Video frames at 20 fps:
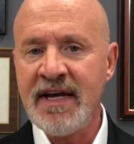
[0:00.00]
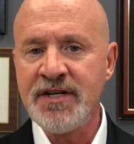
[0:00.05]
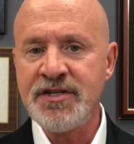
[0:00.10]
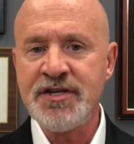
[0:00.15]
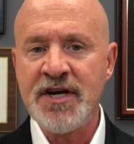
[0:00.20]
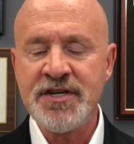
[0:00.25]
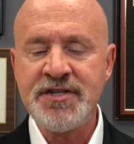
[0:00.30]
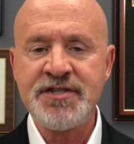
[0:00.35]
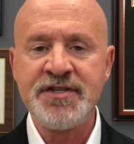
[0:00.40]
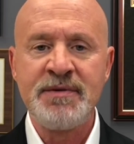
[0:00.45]

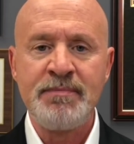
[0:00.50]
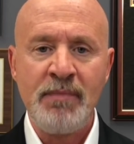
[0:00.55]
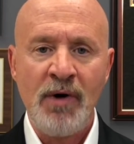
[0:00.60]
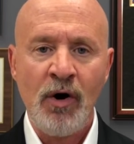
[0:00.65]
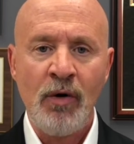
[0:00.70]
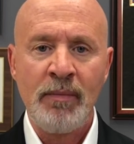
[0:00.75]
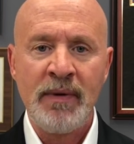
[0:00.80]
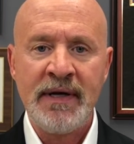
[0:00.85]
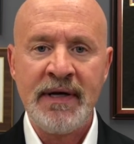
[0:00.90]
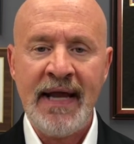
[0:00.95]
just a
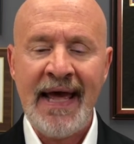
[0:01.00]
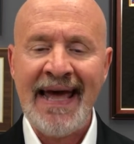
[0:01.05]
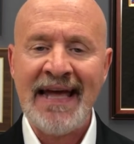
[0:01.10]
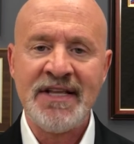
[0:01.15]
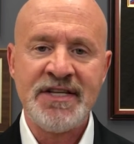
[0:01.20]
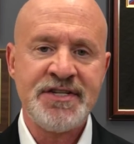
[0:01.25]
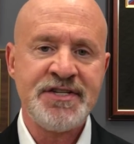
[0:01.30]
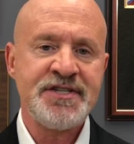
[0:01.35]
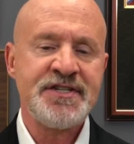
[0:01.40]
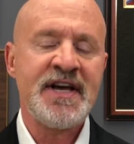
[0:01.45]
moment and
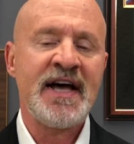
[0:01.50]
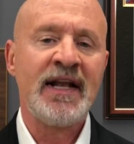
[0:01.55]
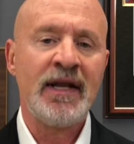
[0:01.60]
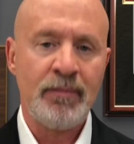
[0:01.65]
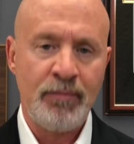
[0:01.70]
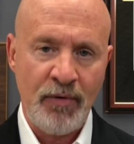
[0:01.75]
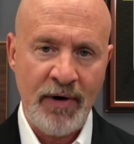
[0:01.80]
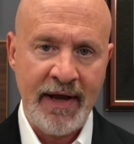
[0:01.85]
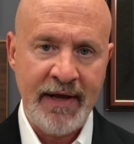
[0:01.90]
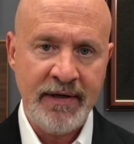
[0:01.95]

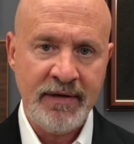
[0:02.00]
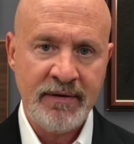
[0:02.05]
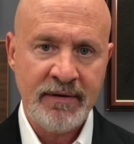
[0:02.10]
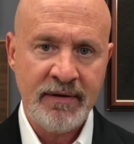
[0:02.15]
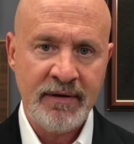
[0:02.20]
celebrate